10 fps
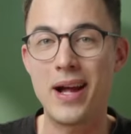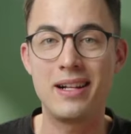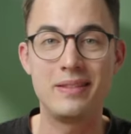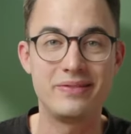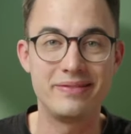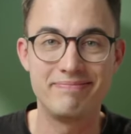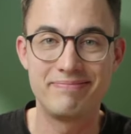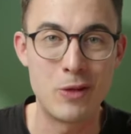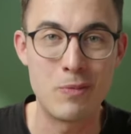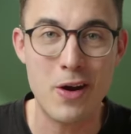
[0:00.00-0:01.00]
well,
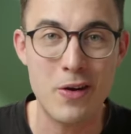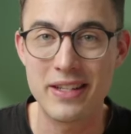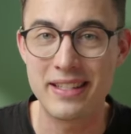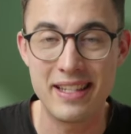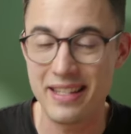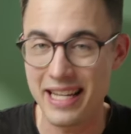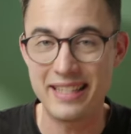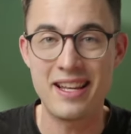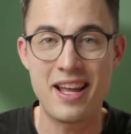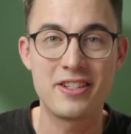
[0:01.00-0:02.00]
Tomorrow is, a,
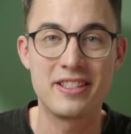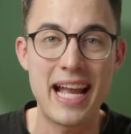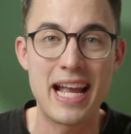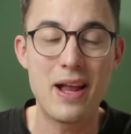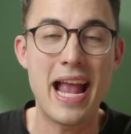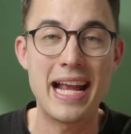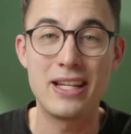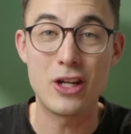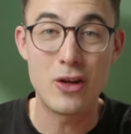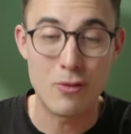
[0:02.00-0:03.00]
is another day,
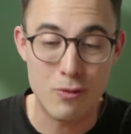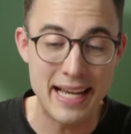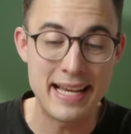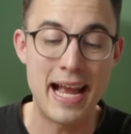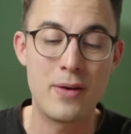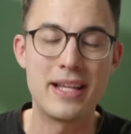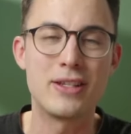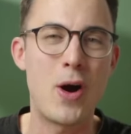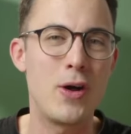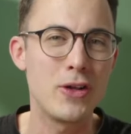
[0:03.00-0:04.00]
and right now
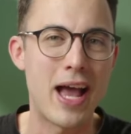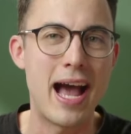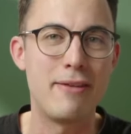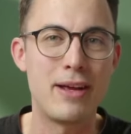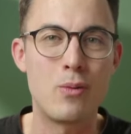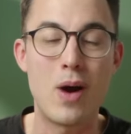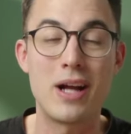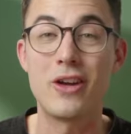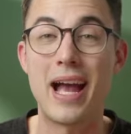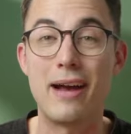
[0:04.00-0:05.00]
is all you have and
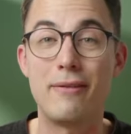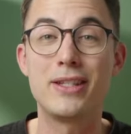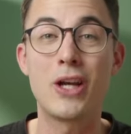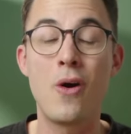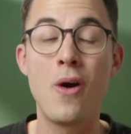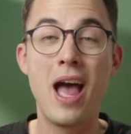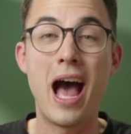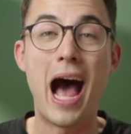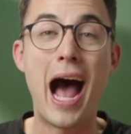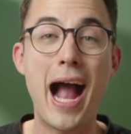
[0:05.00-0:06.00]
what you have. And so
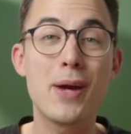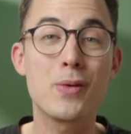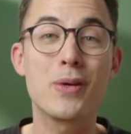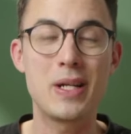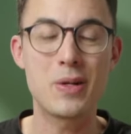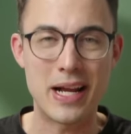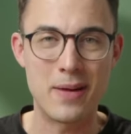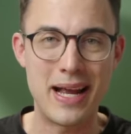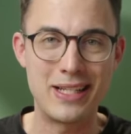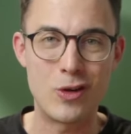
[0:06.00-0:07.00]
I really
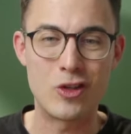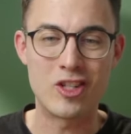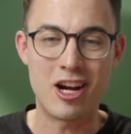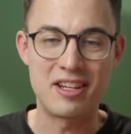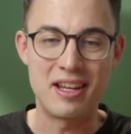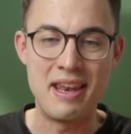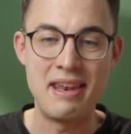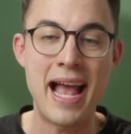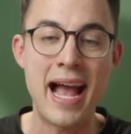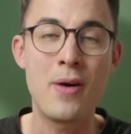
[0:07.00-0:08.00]
recommend to start
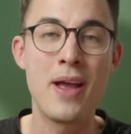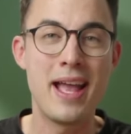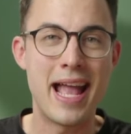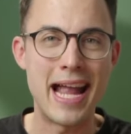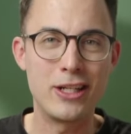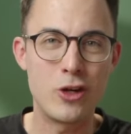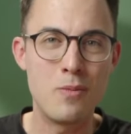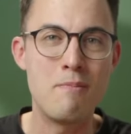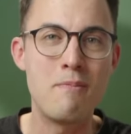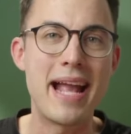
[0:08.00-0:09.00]
now and
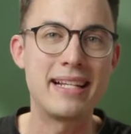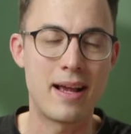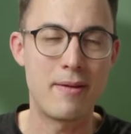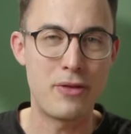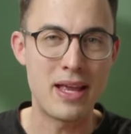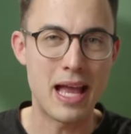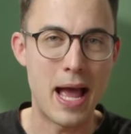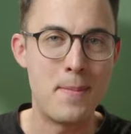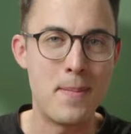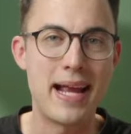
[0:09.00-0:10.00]
to make something
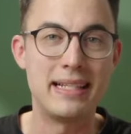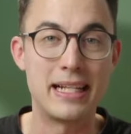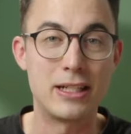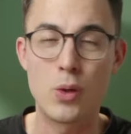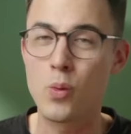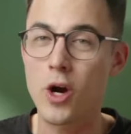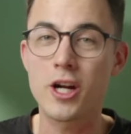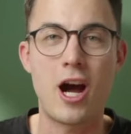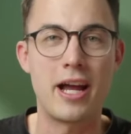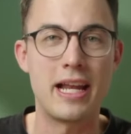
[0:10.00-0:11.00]
amazing, to
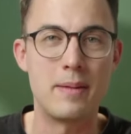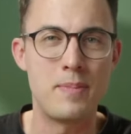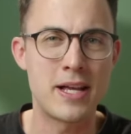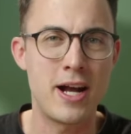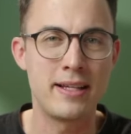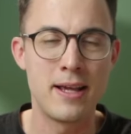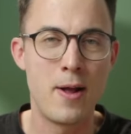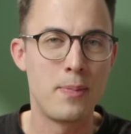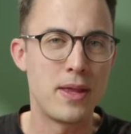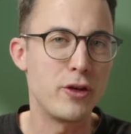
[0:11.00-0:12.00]
work on it, because
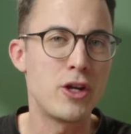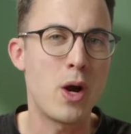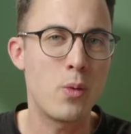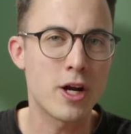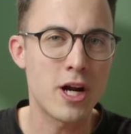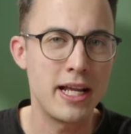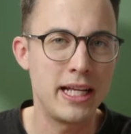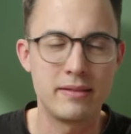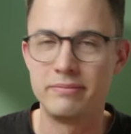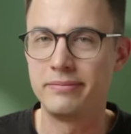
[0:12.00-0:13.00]
if you don't work on
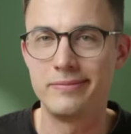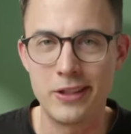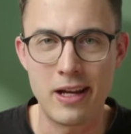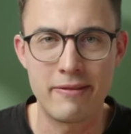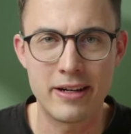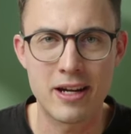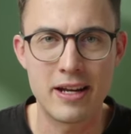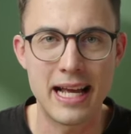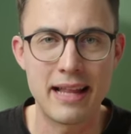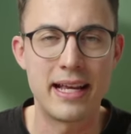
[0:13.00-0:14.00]
it, you're never
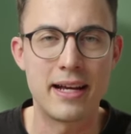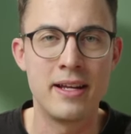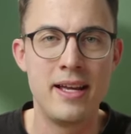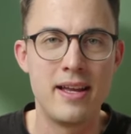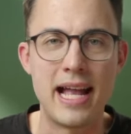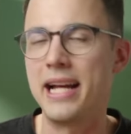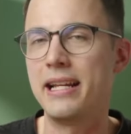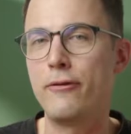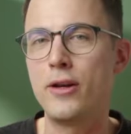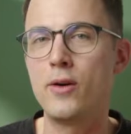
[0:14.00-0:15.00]
gonna get there.
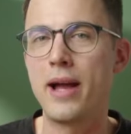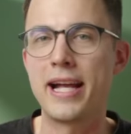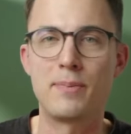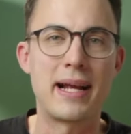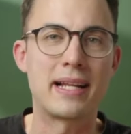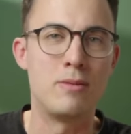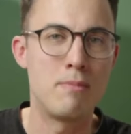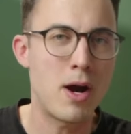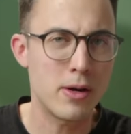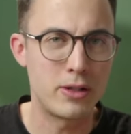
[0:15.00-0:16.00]
And if you expect
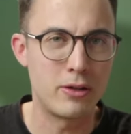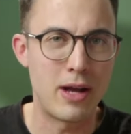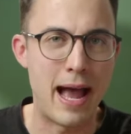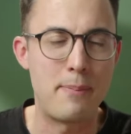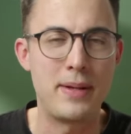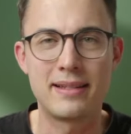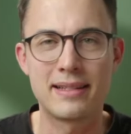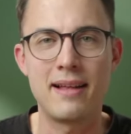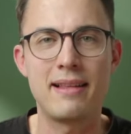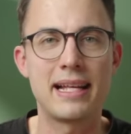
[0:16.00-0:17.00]
tomorrow to happen,
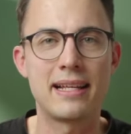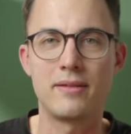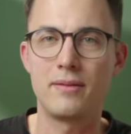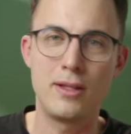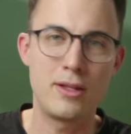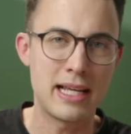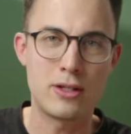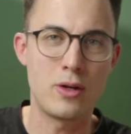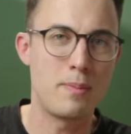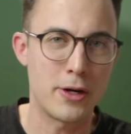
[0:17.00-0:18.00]
it's kind of like
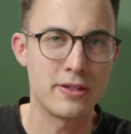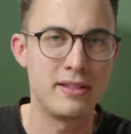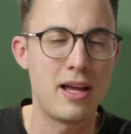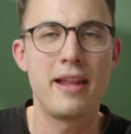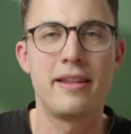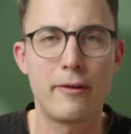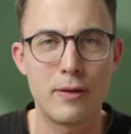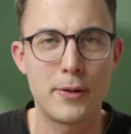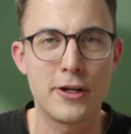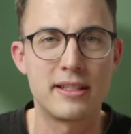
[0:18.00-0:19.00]
looking to a person, a
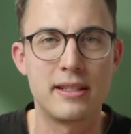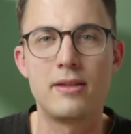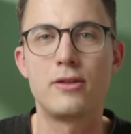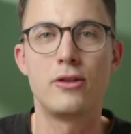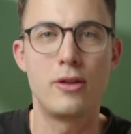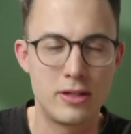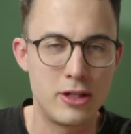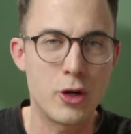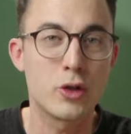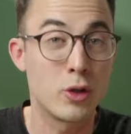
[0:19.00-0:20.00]
different person,
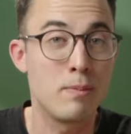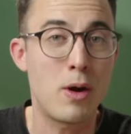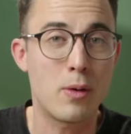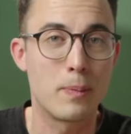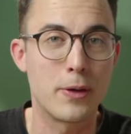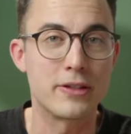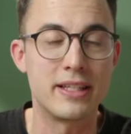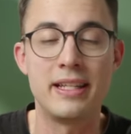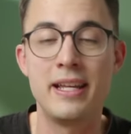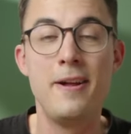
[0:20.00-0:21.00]
your tomorrow
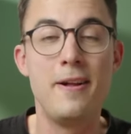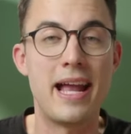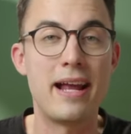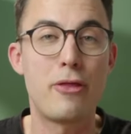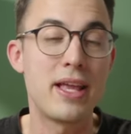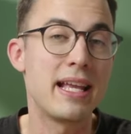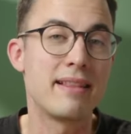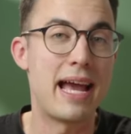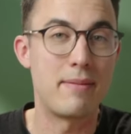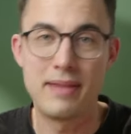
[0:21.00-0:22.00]
person, and
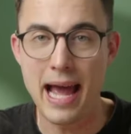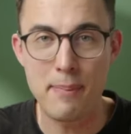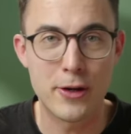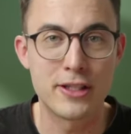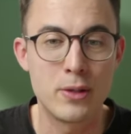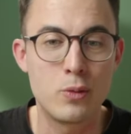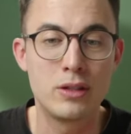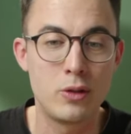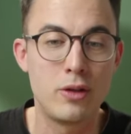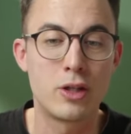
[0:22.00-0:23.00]
thinking that that person
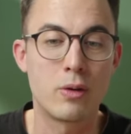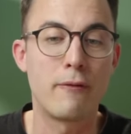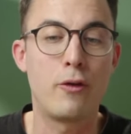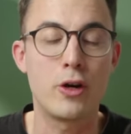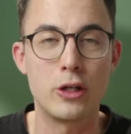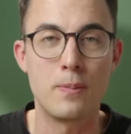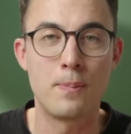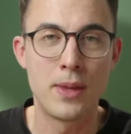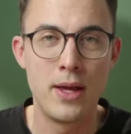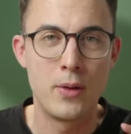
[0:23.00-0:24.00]
will do the trick for you.
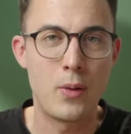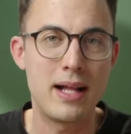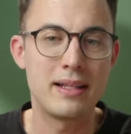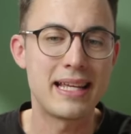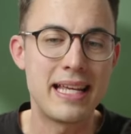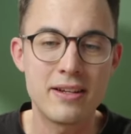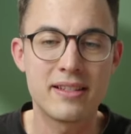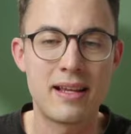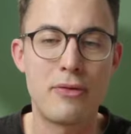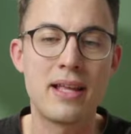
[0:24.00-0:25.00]
Well,
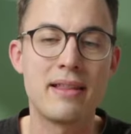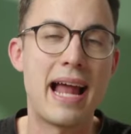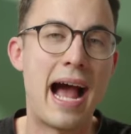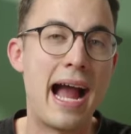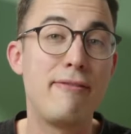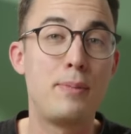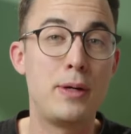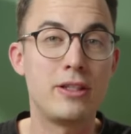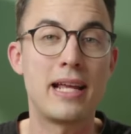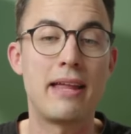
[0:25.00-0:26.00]
here's something that I've
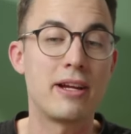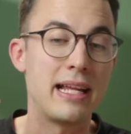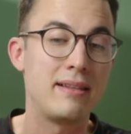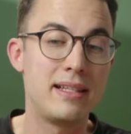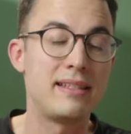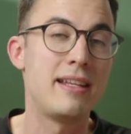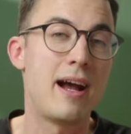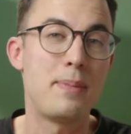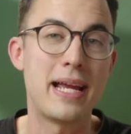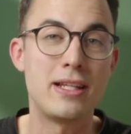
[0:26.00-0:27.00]
put together and listed
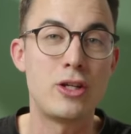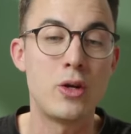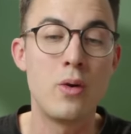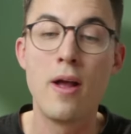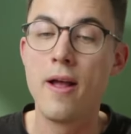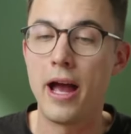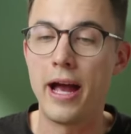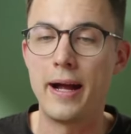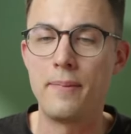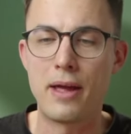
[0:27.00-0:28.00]
up into,
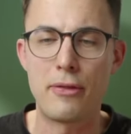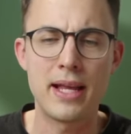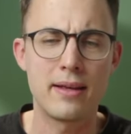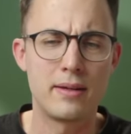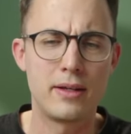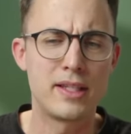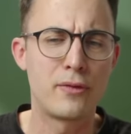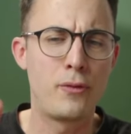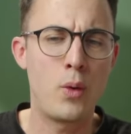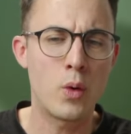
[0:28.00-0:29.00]
um, I think
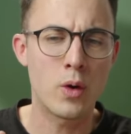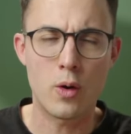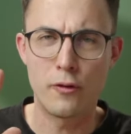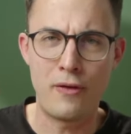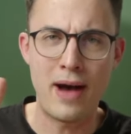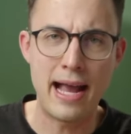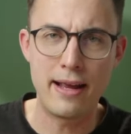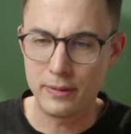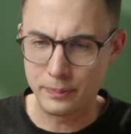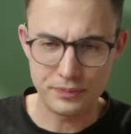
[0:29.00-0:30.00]
is four or
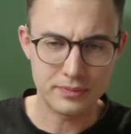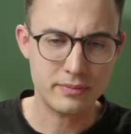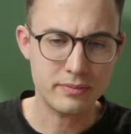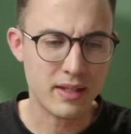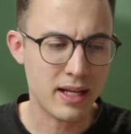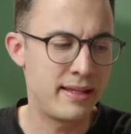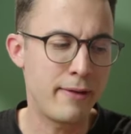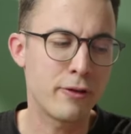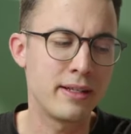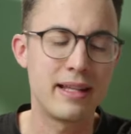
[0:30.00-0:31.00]
five
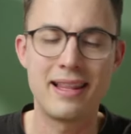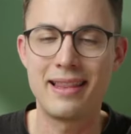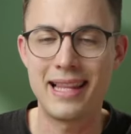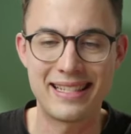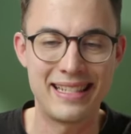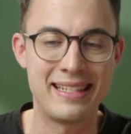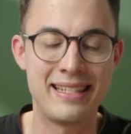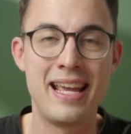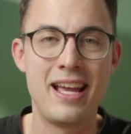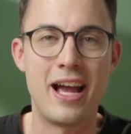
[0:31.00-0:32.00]
different
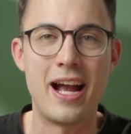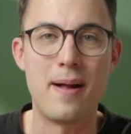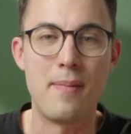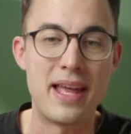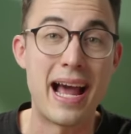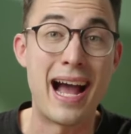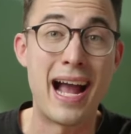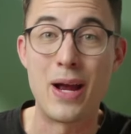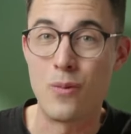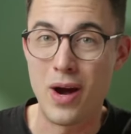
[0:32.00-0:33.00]
lessons um, that
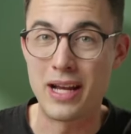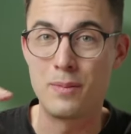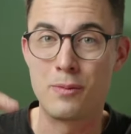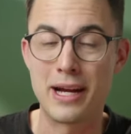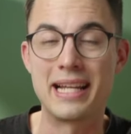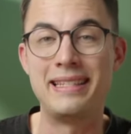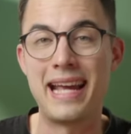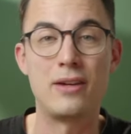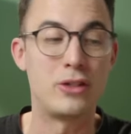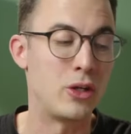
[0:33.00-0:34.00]
I wanted to break it
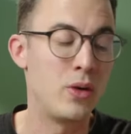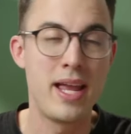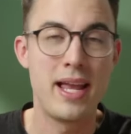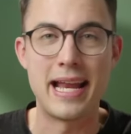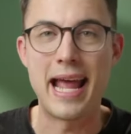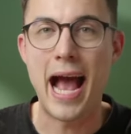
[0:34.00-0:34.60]
down to and